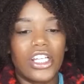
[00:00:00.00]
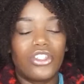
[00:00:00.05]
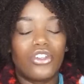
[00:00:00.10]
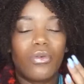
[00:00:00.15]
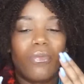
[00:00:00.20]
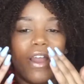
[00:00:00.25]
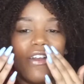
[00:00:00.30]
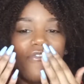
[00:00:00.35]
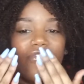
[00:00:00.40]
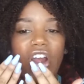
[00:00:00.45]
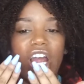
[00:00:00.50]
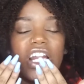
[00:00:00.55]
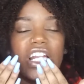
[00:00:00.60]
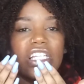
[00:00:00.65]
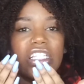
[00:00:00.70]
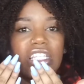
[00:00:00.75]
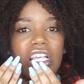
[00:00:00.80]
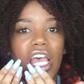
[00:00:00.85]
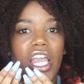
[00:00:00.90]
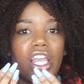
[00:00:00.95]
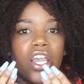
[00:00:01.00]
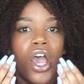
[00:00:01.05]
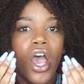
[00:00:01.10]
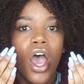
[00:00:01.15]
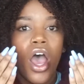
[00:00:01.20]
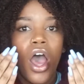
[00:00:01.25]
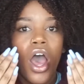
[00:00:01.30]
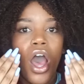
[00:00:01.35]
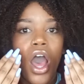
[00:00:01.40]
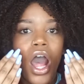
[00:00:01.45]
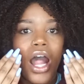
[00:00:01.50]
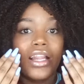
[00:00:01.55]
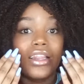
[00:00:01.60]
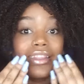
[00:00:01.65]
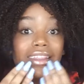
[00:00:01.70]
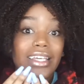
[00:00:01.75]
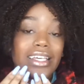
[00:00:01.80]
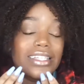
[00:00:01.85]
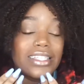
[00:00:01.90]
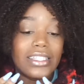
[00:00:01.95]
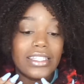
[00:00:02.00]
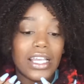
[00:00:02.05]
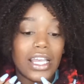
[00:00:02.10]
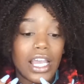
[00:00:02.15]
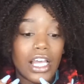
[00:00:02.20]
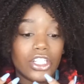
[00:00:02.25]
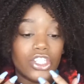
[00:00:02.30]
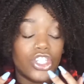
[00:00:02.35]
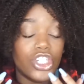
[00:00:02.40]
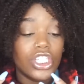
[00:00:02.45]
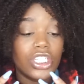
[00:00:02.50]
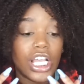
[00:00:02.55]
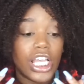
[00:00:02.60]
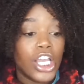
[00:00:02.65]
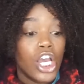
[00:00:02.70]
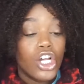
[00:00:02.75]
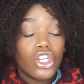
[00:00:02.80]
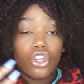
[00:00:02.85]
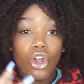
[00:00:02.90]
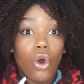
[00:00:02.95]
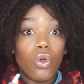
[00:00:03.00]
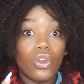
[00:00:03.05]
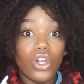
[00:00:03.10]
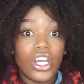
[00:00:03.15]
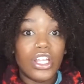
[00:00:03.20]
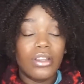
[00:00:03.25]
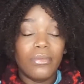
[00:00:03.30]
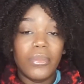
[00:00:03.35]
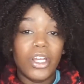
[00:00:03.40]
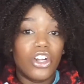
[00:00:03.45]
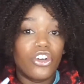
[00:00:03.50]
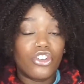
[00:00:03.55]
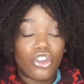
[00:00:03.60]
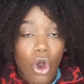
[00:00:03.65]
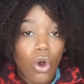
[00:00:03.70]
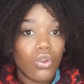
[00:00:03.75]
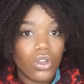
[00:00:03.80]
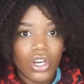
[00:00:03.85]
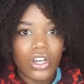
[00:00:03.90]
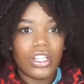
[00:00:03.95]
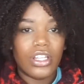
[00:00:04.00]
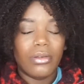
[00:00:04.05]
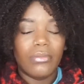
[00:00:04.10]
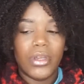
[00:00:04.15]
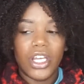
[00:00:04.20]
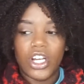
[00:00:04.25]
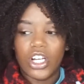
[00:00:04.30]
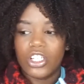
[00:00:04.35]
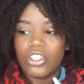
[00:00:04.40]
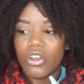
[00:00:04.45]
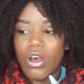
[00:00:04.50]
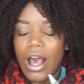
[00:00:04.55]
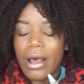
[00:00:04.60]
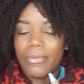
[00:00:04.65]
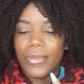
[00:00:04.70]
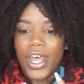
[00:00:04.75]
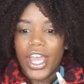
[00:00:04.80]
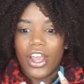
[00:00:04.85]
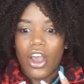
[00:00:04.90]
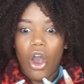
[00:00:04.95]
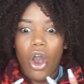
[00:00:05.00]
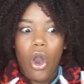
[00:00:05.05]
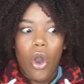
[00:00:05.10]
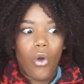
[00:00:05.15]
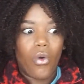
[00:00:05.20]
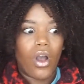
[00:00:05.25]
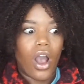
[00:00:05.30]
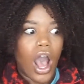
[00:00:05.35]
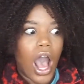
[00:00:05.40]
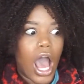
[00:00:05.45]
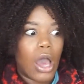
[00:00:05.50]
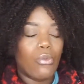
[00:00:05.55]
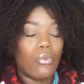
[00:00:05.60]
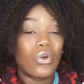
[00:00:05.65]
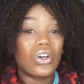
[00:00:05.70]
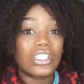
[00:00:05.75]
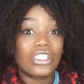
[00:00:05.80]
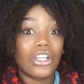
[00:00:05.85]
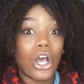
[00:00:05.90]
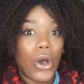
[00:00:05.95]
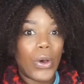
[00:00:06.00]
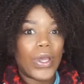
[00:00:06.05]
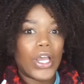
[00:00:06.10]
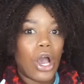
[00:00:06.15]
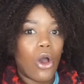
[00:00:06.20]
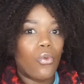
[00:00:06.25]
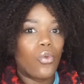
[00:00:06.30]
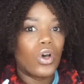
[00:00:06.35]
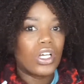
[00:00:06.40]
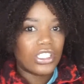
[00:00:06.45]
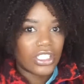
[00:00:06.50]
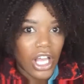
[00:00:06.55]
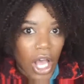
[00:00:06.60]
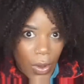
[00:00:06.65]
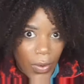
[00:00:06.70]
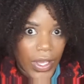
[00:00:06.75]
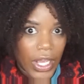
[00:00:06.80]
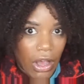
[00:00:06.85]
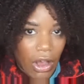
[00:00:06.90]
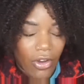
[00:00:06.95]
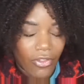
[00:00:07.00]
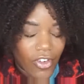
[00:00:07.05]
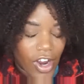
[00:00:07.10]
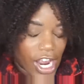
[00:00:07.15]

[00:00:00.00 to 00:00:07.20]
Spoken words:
And so my friend is like, listen, she's like, don't look in the mirror, don't look in the mirror. So I'm like, oh God, what's going on,